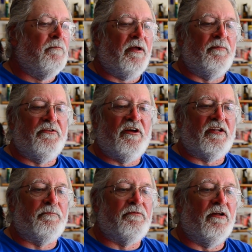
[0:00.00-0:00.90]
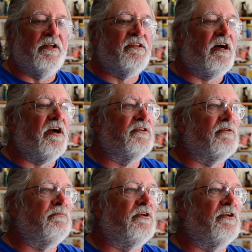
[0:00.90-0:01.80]
People thought the Pirelli tires
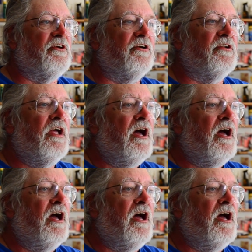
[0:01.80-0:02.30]
were pretty good.